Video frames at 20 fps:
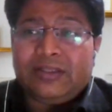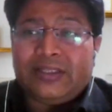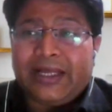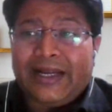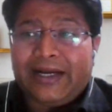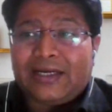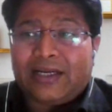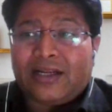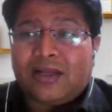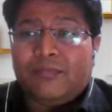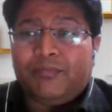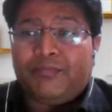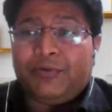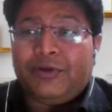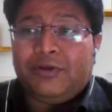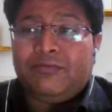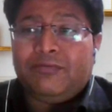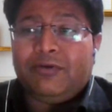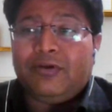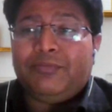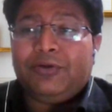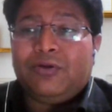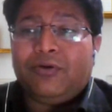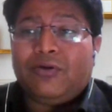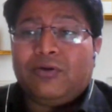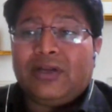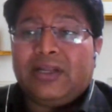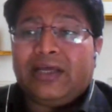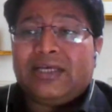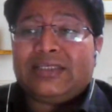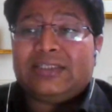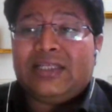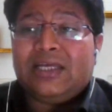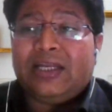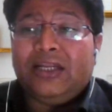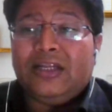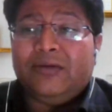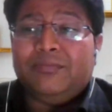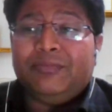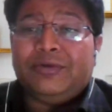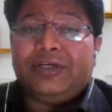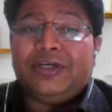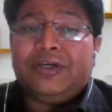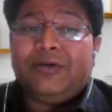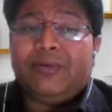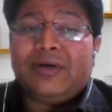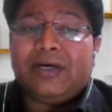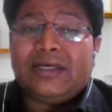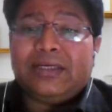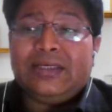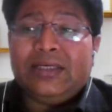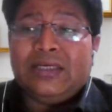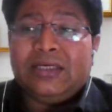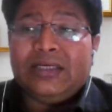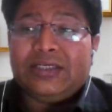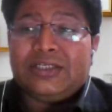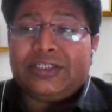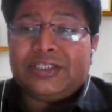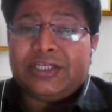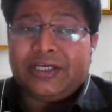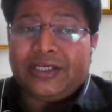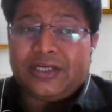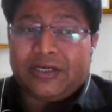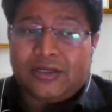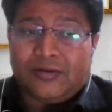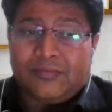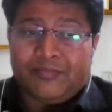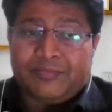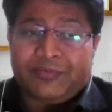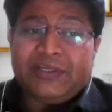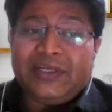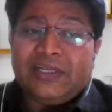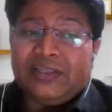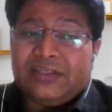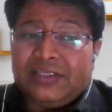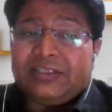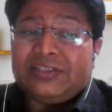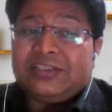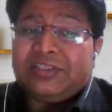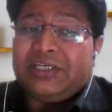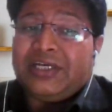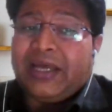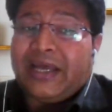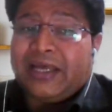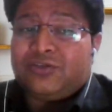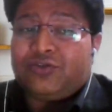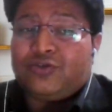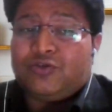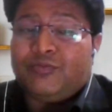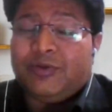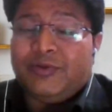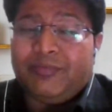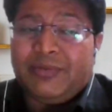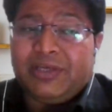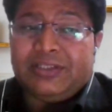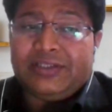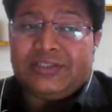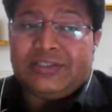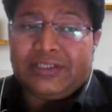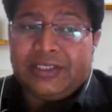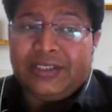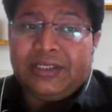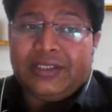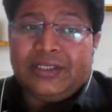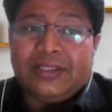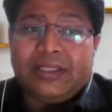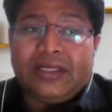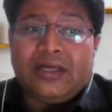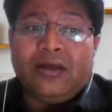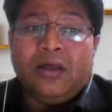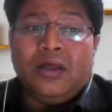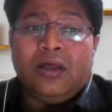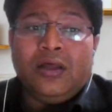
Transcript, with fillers: That company will be known as the limited by share company, and this thing has to be mentioned in the